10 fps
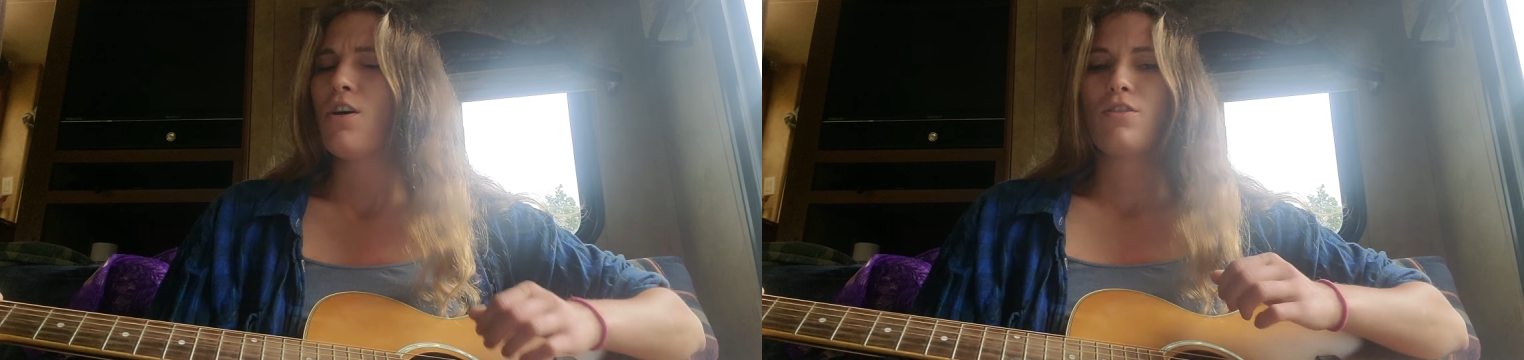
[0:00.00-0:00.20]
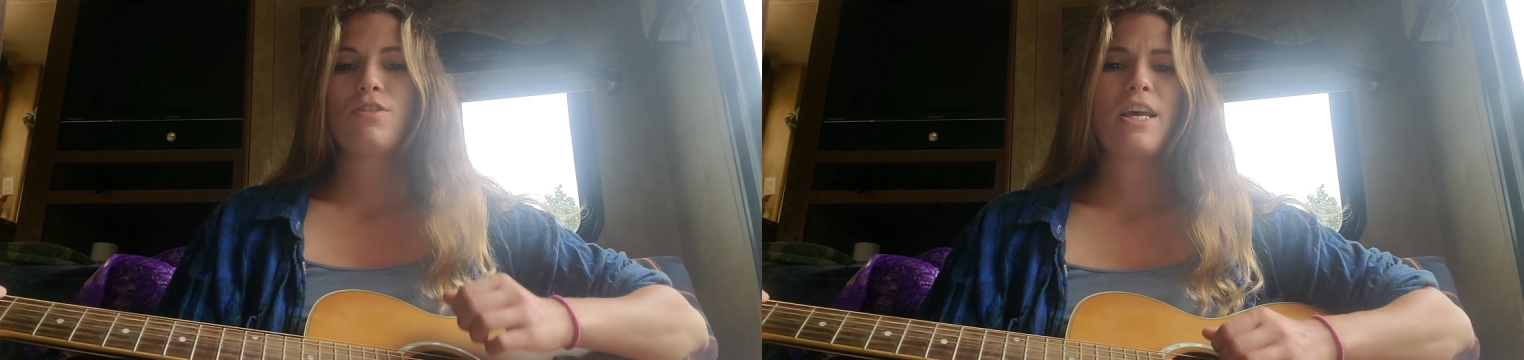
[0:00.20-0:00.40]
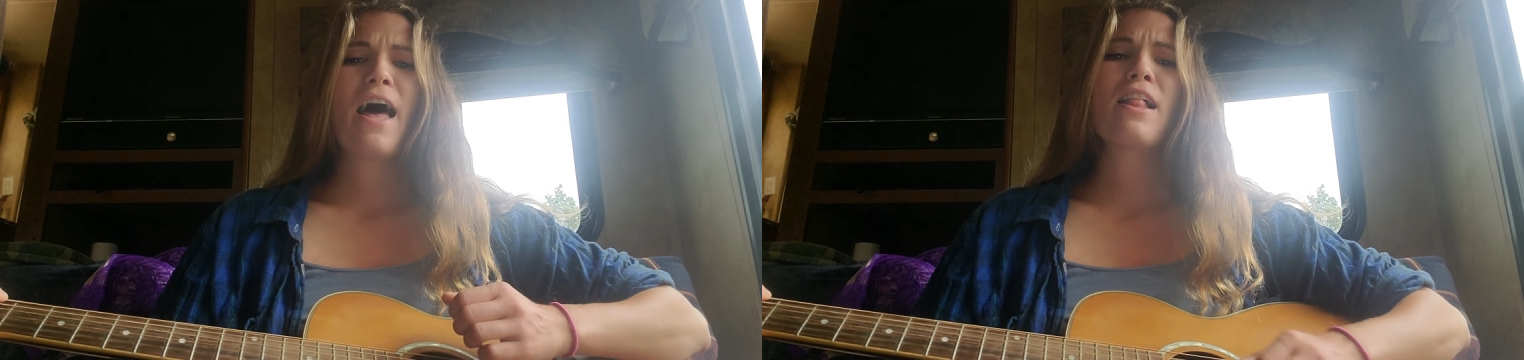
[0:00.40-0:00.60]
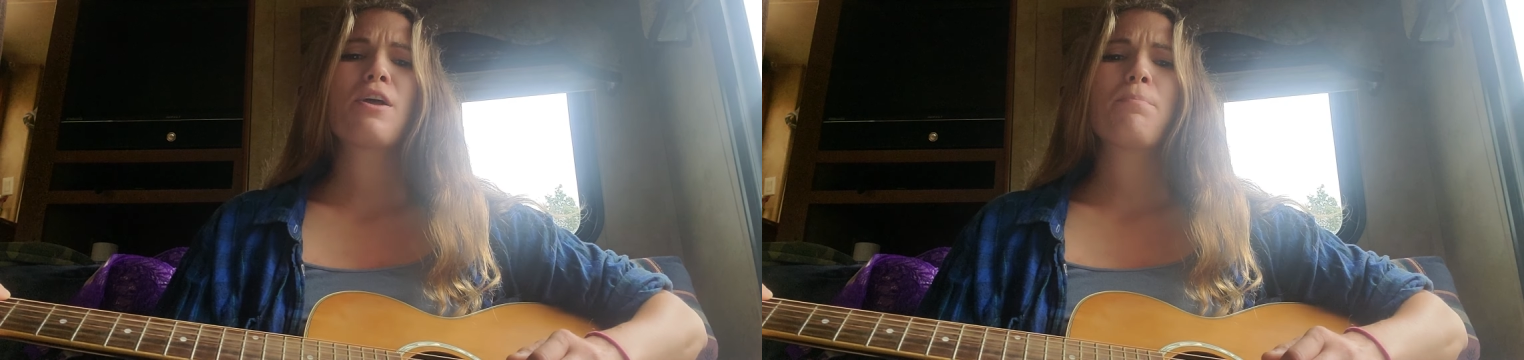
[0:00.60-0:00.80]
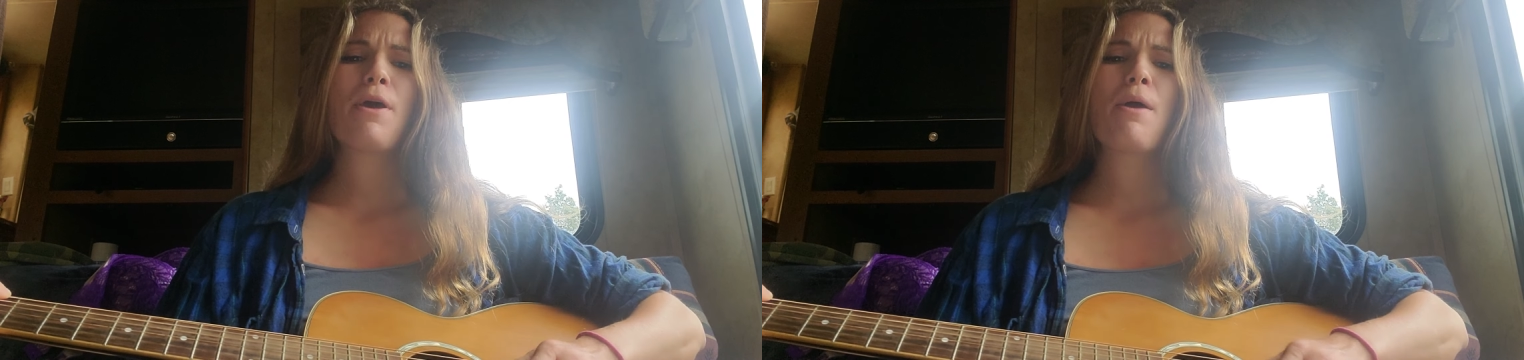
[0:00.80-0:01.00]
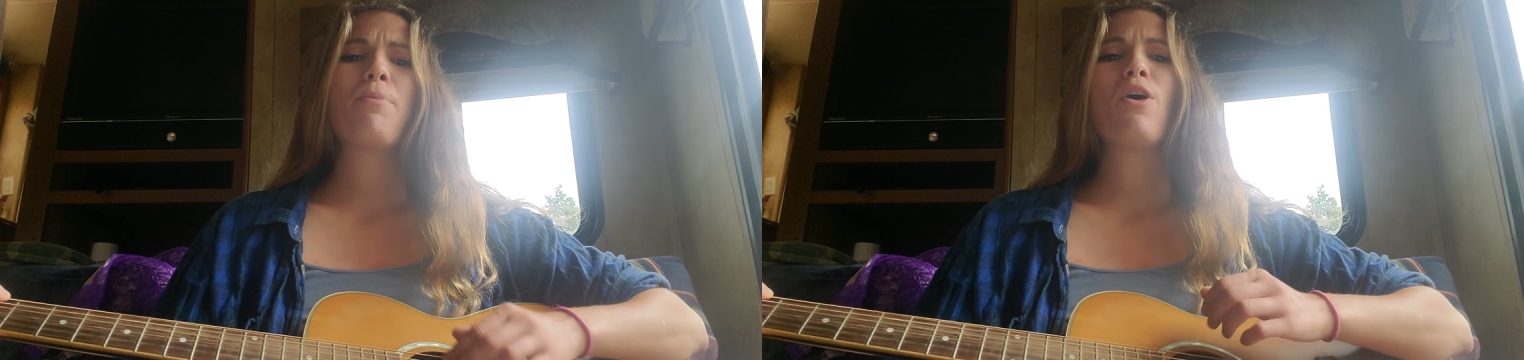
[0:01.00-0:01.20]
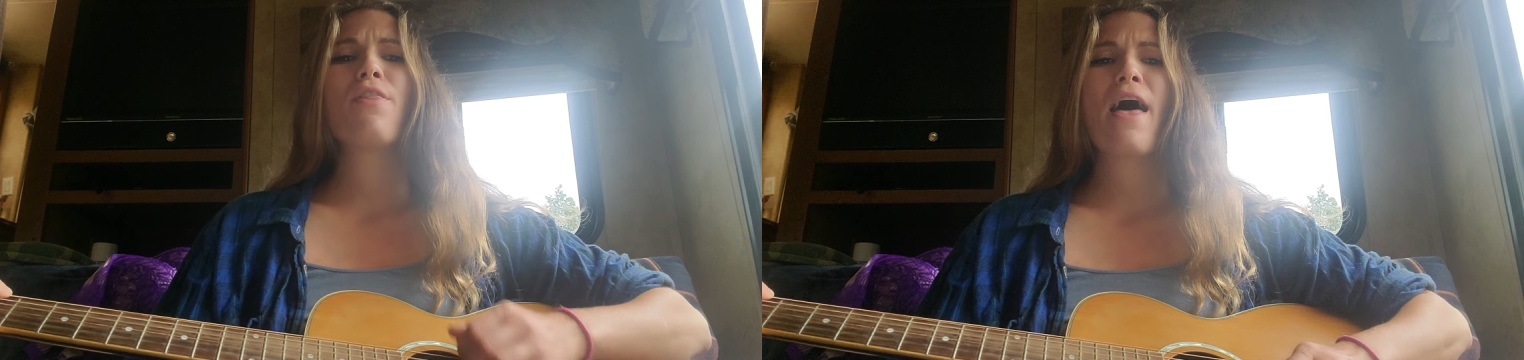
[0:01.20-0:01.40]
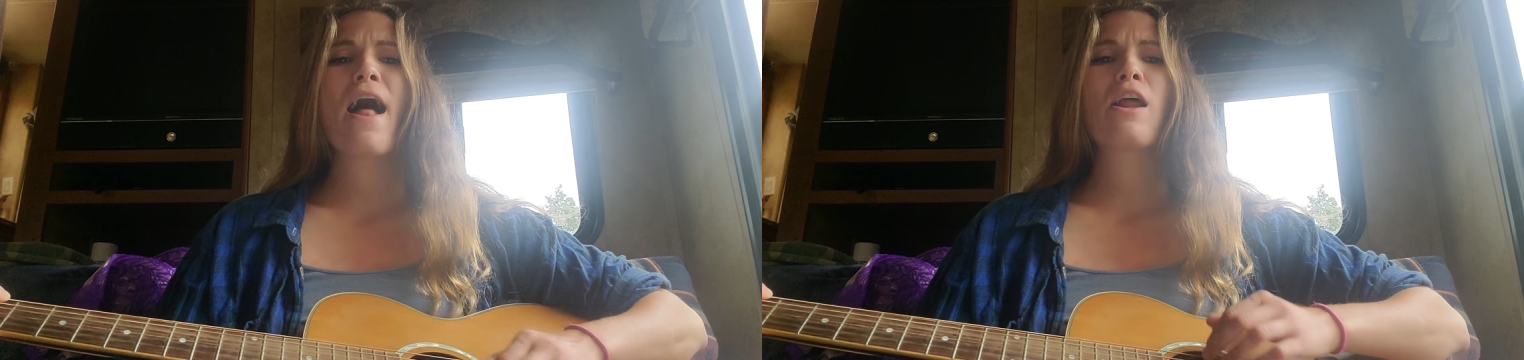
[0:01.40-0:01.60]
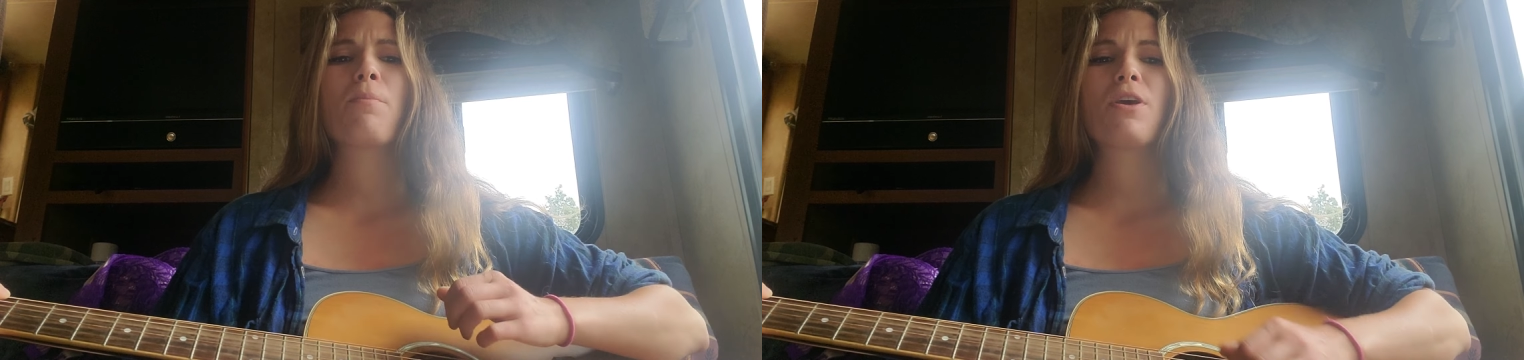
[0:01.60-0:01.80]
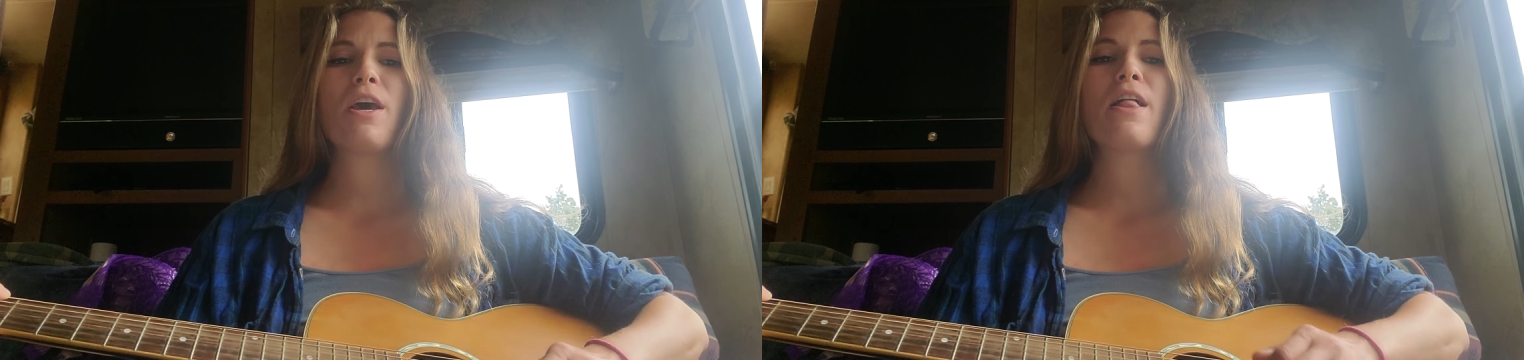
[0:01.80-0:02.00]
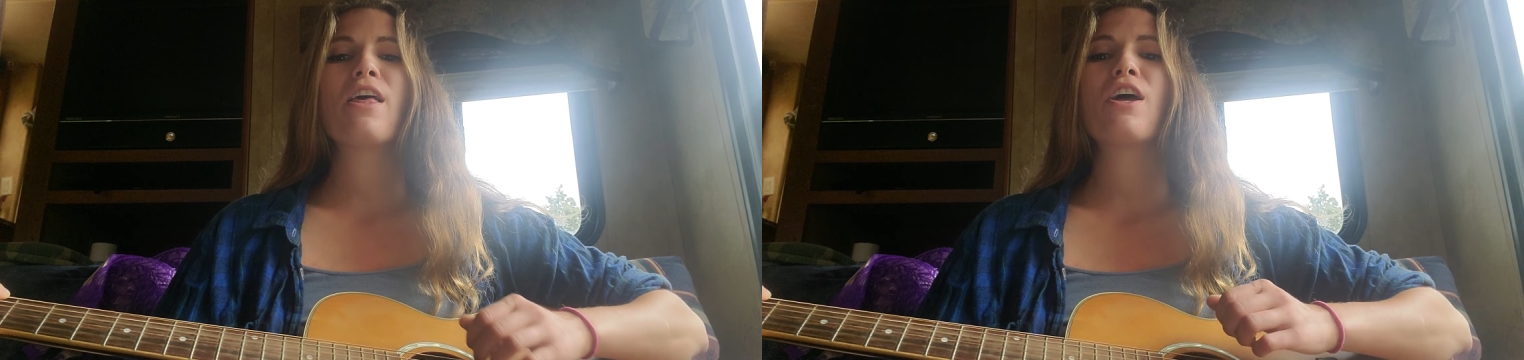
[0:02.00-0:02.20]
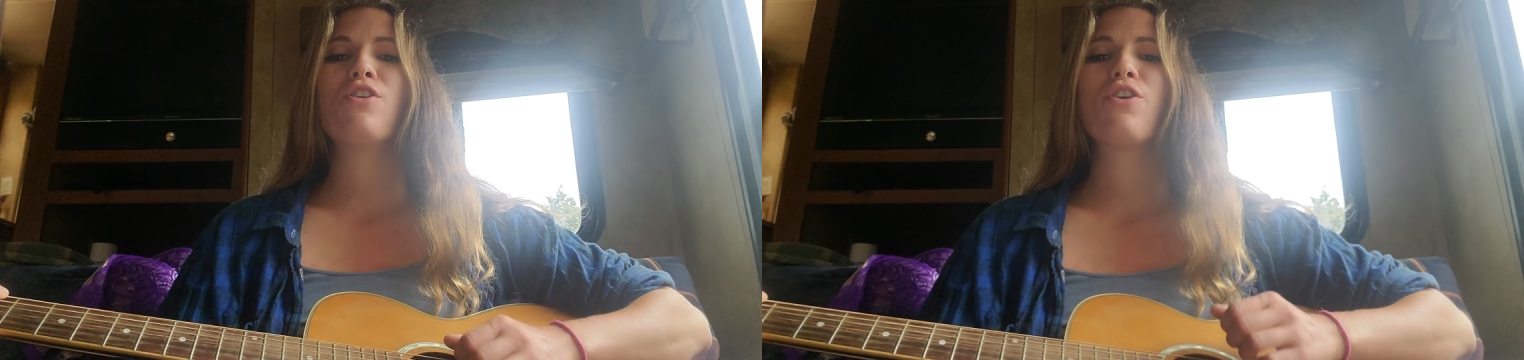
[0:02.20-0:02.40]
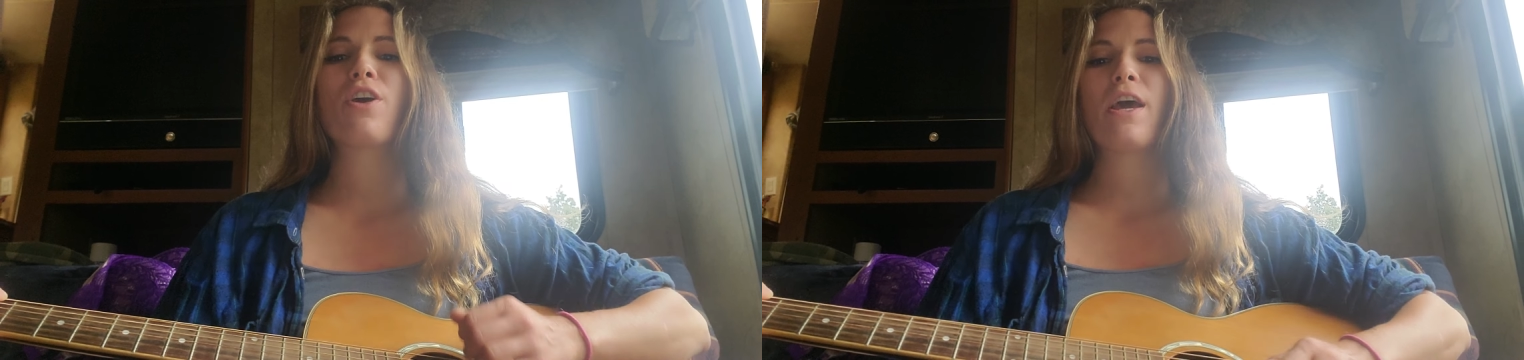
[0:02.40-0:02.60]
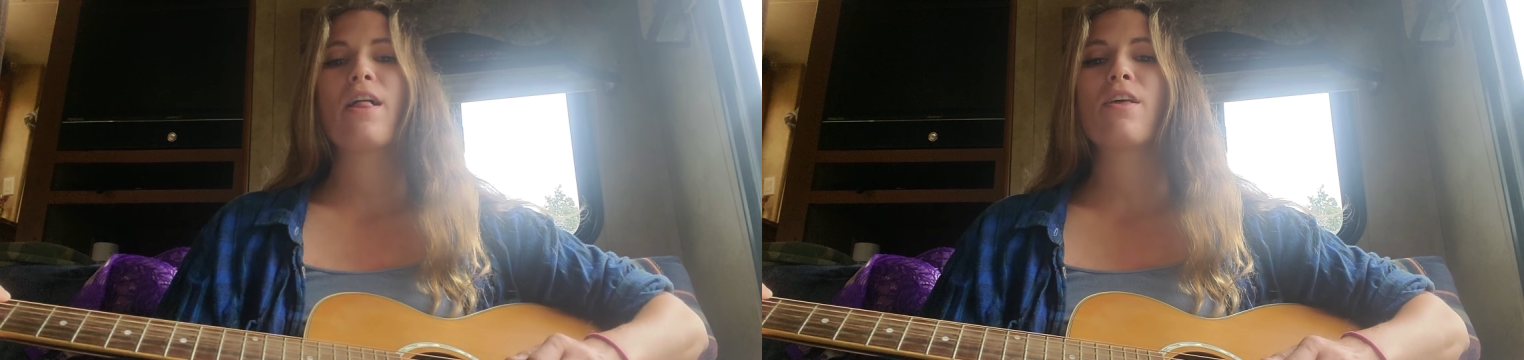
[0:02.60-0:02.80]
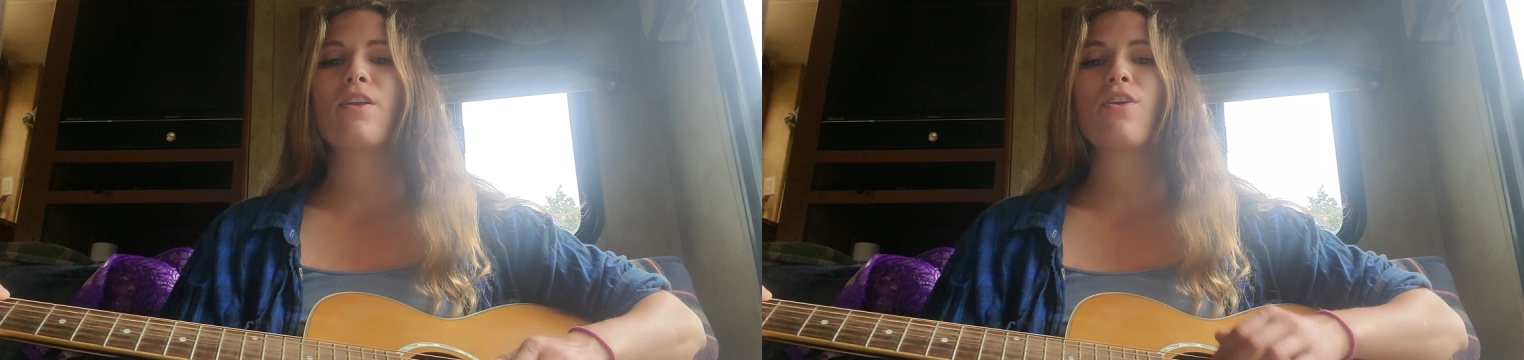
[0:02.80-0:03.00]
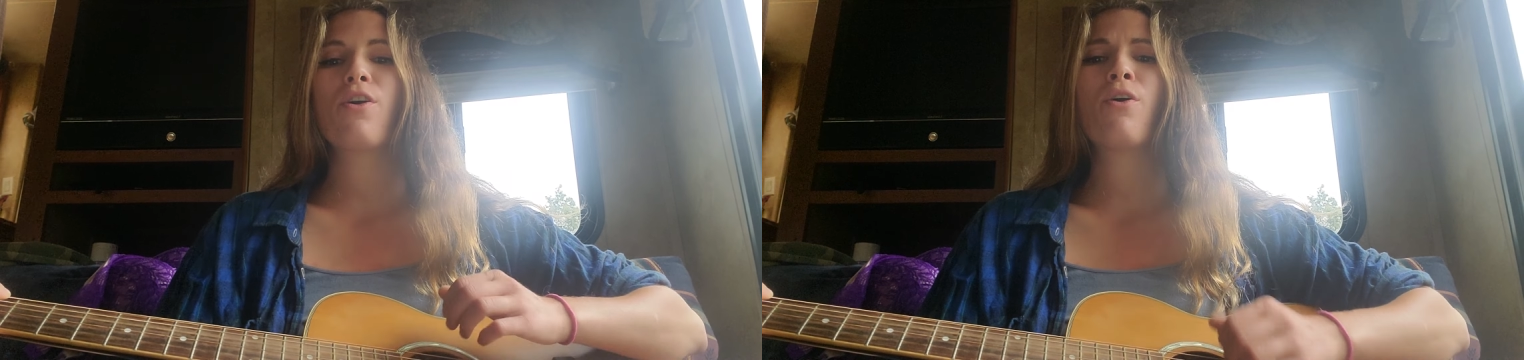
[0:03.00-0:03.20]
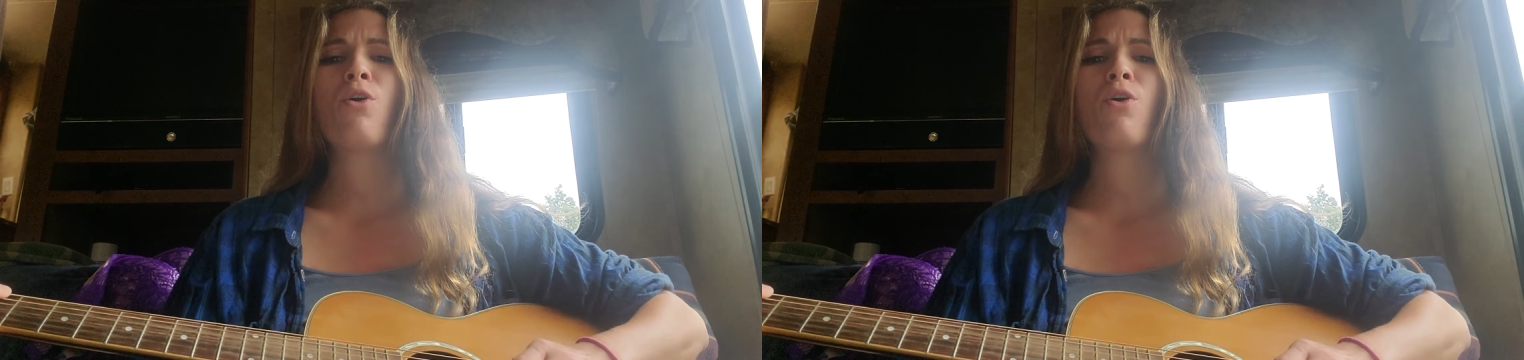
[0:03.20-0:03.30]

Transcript: I'm telling people that I'm killing you, killing you,